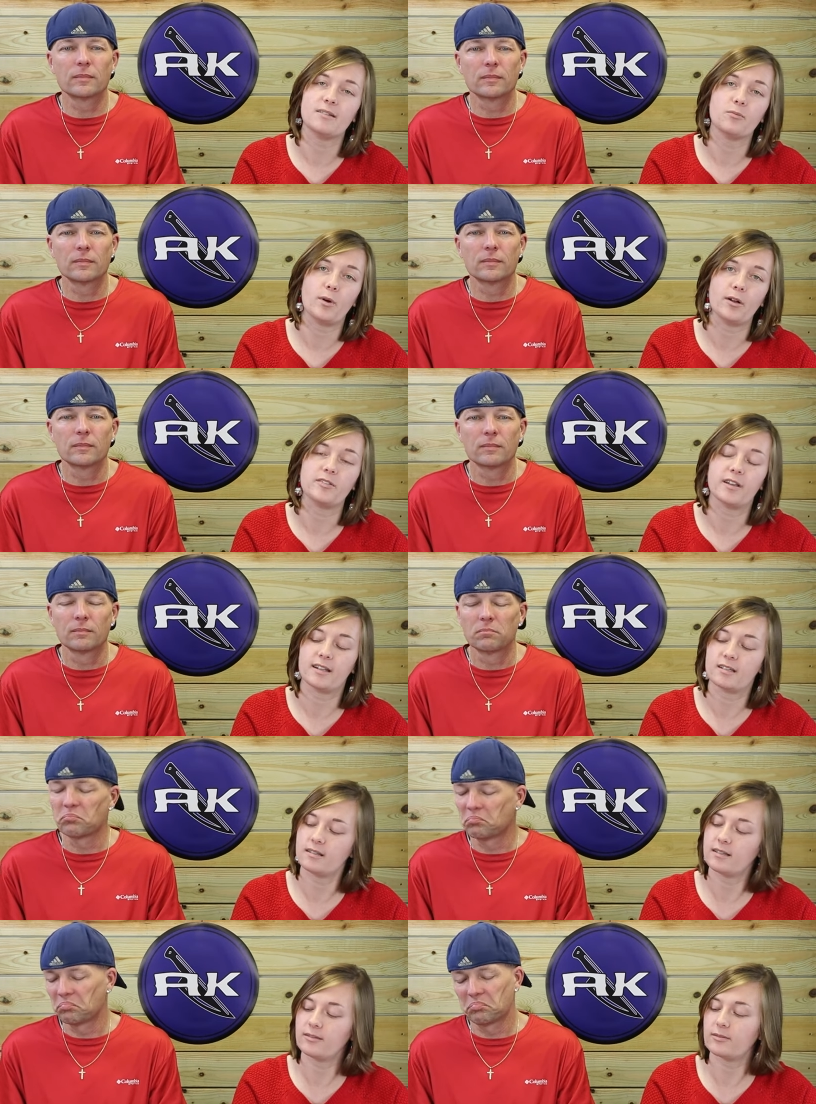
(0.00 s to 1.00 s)
Speaker 1: and well
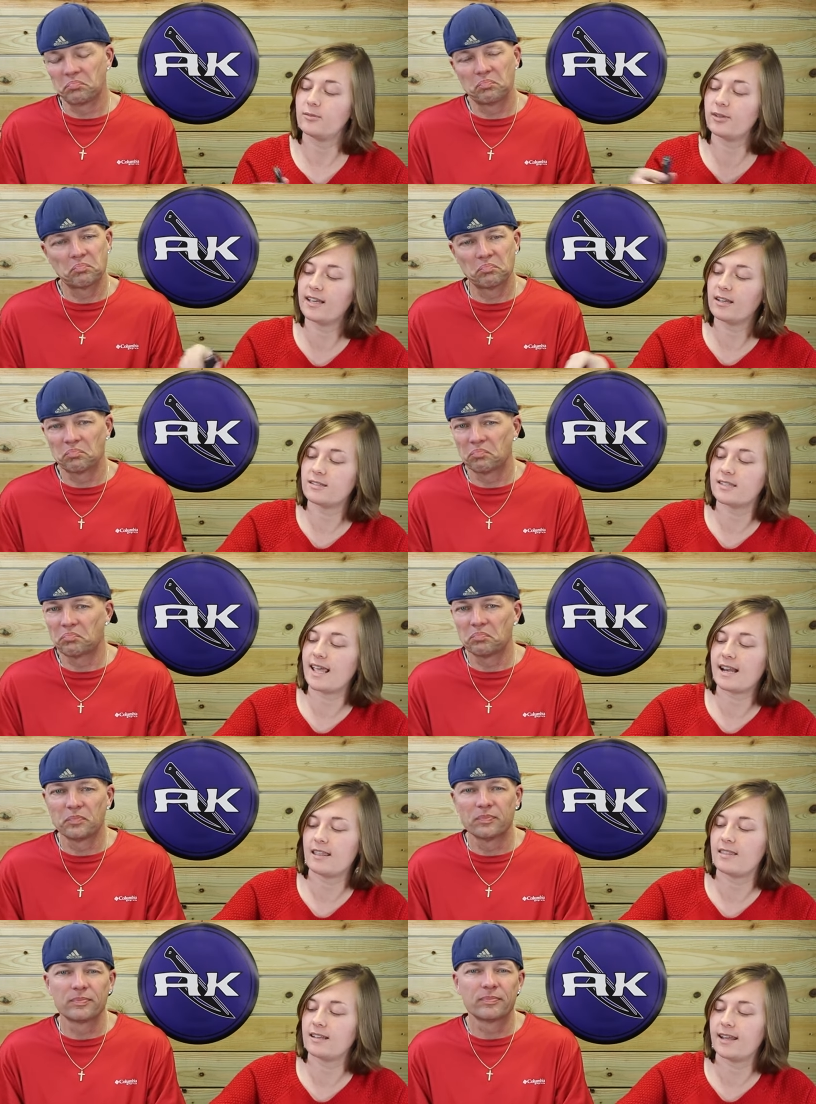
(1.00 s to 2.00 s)
done. You can't say
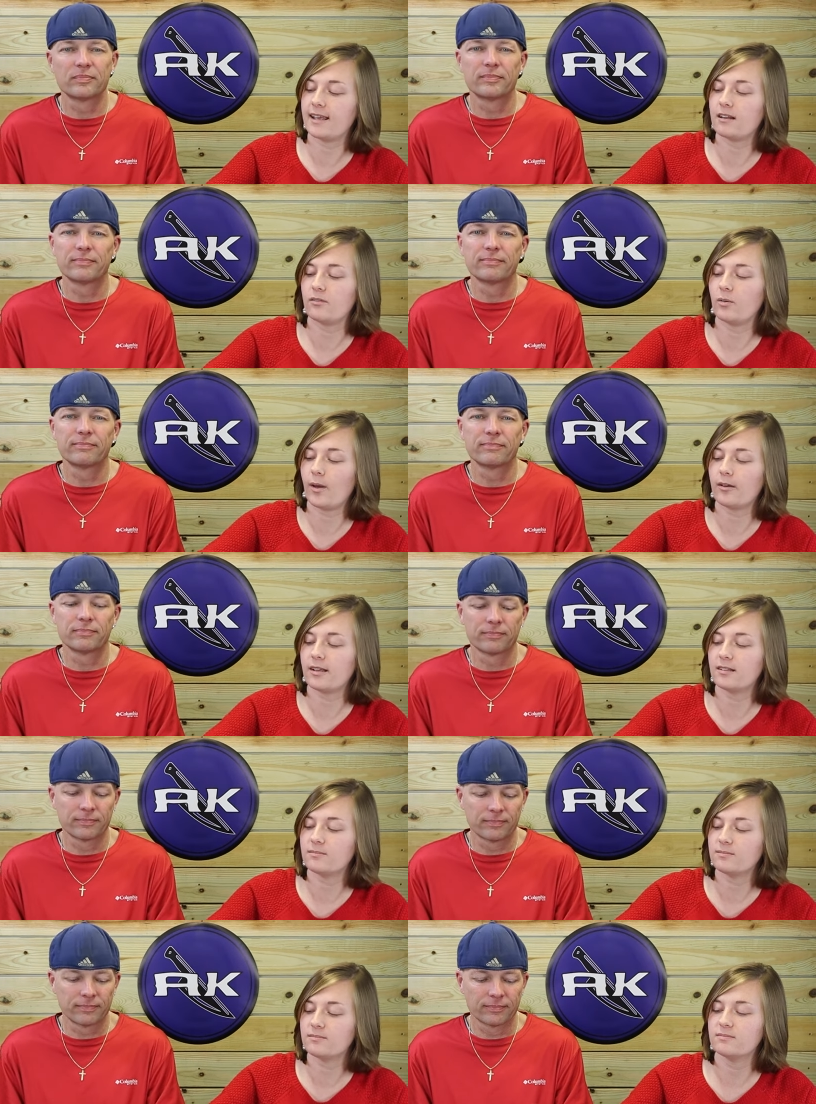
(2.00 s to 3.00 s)
anything negative about it.
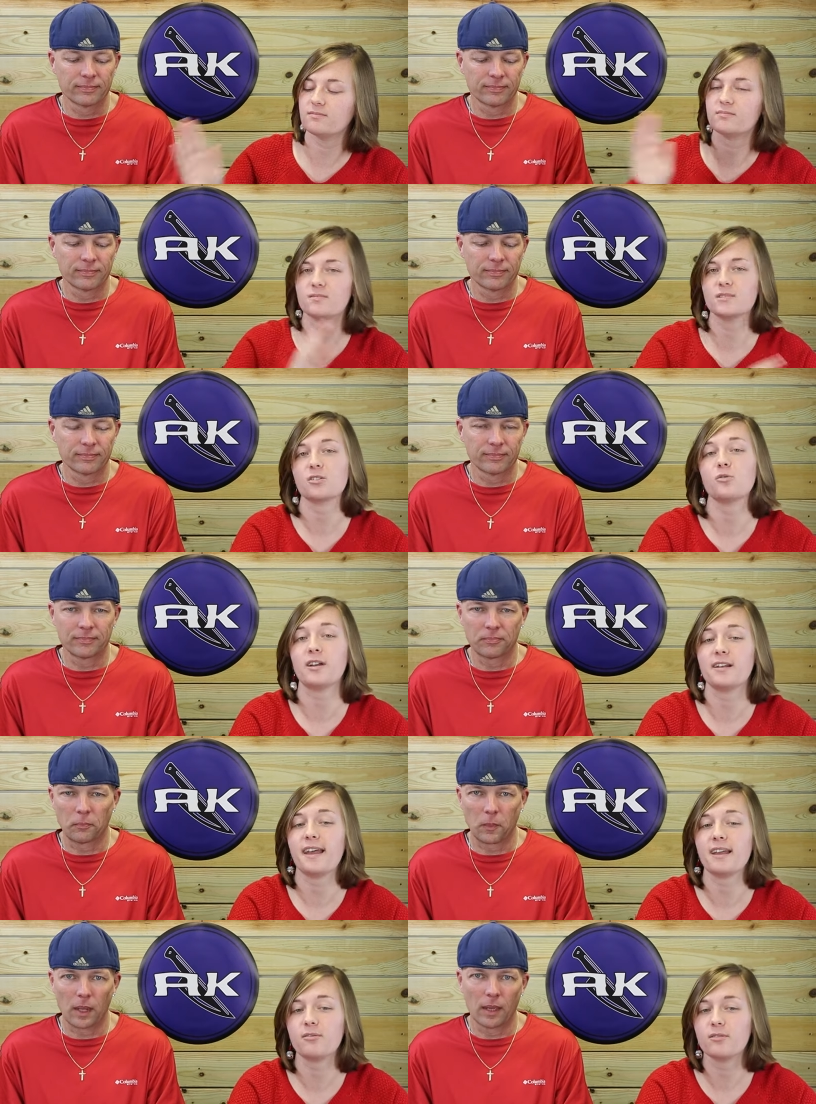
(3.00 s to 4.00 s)
It's a
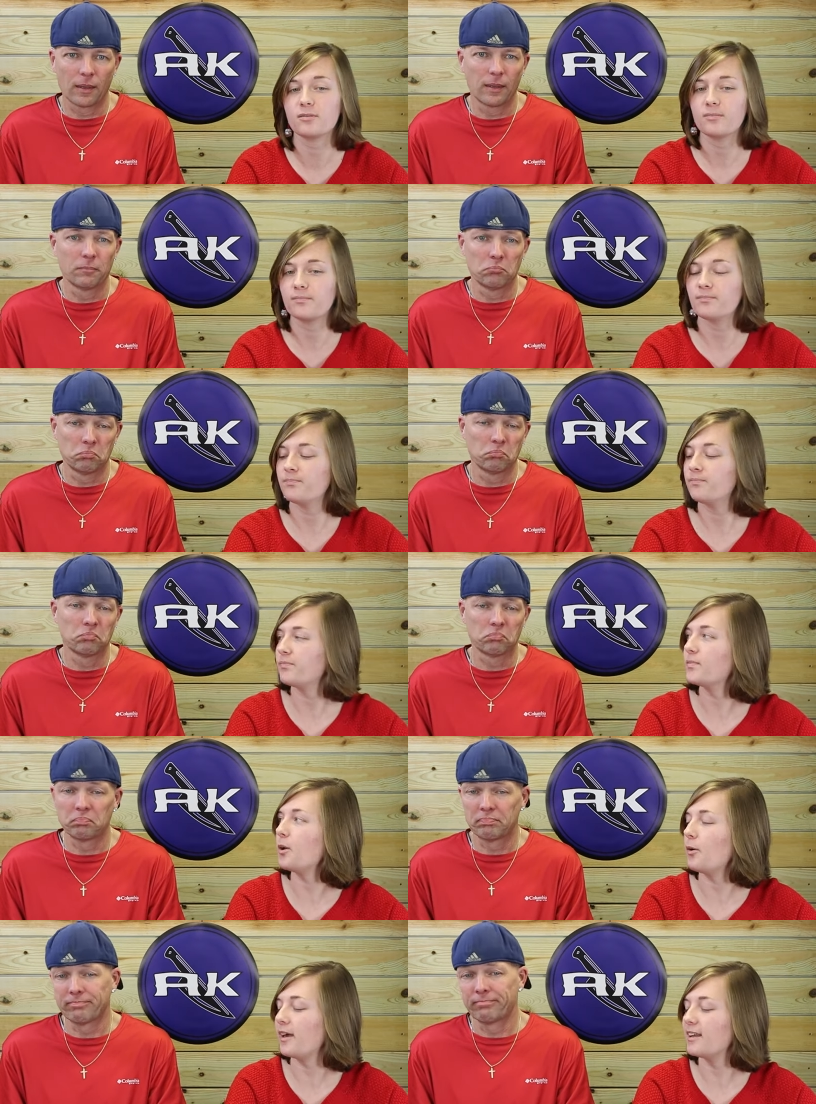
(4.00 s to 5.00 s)
great knife.
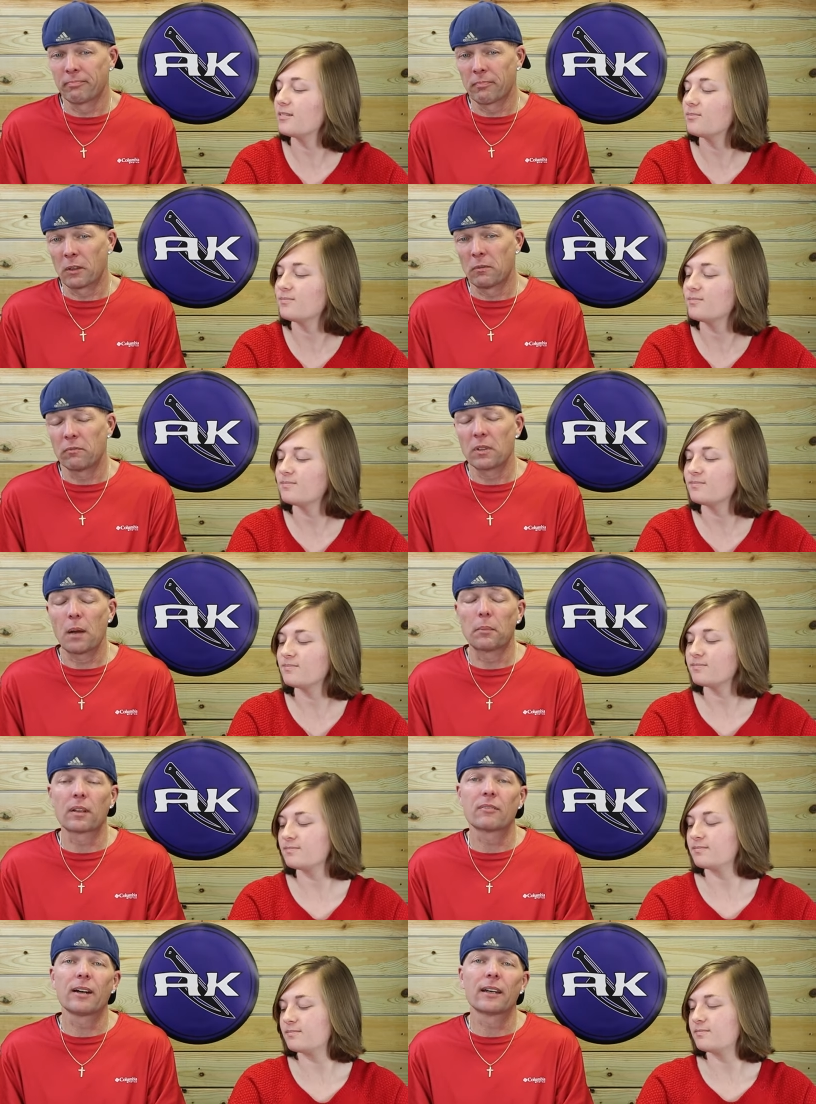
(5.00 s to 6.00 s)
Go ahead.
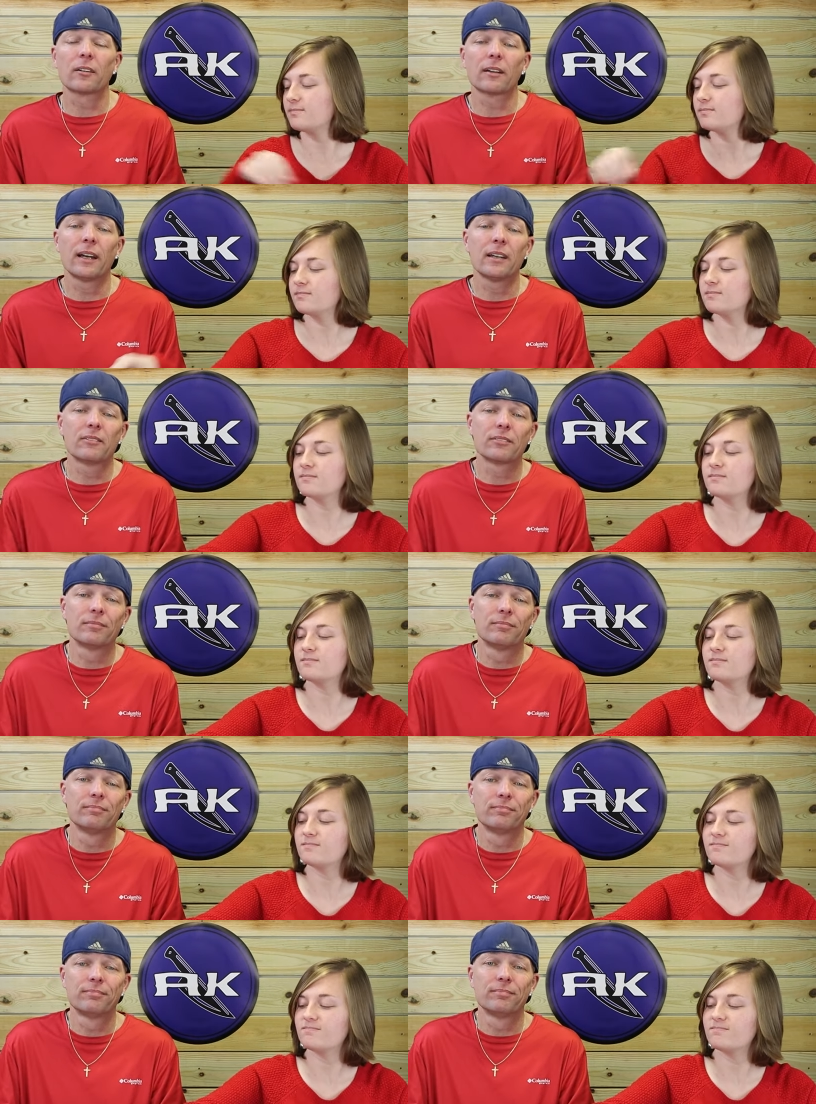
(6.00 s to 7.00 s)
Speaker 2: Come to the final knife.
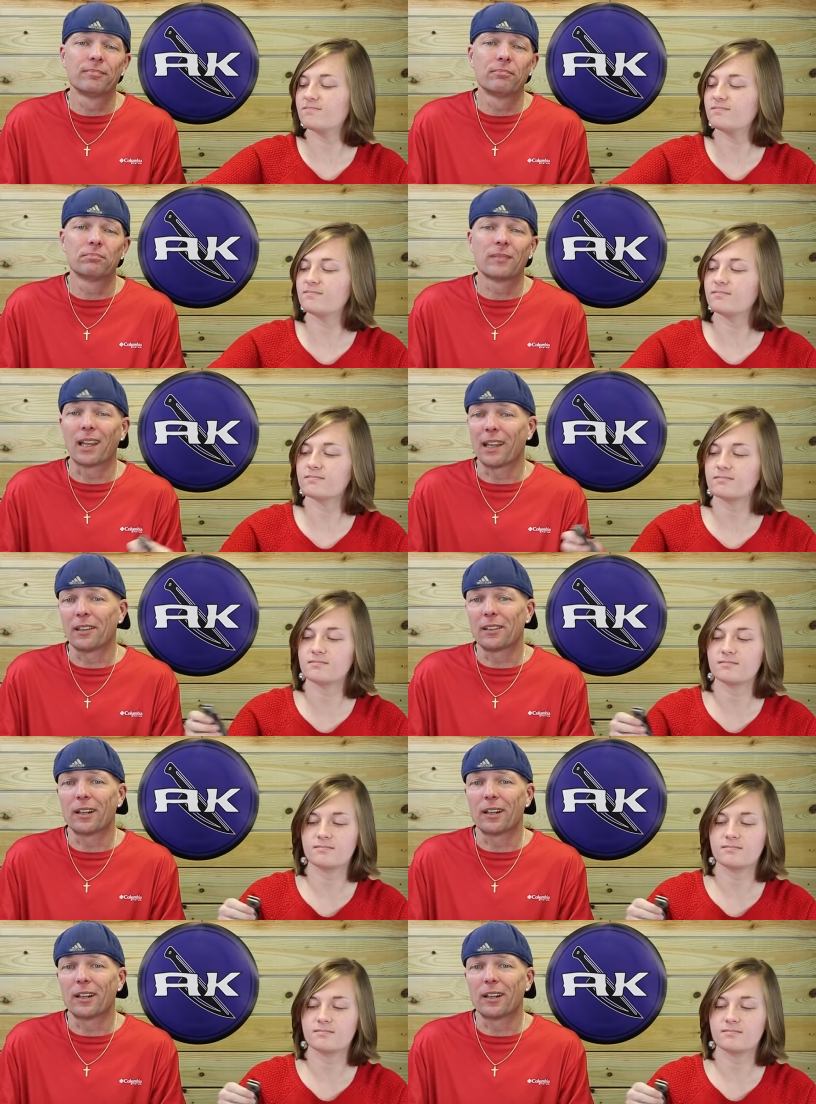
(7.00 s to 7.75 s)
Not allowed to